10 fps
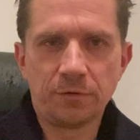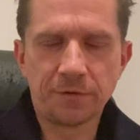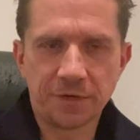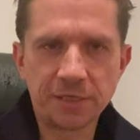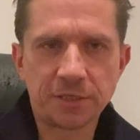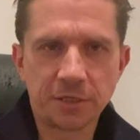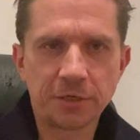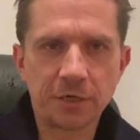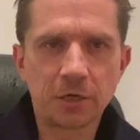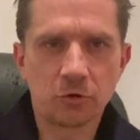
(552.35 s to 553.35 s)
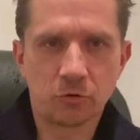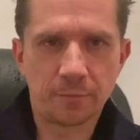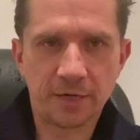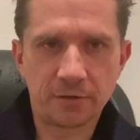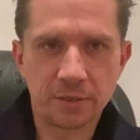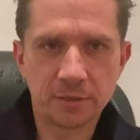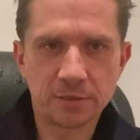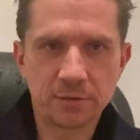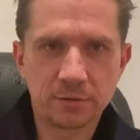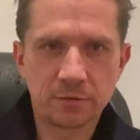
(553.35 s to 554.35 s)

the things that are darker about us.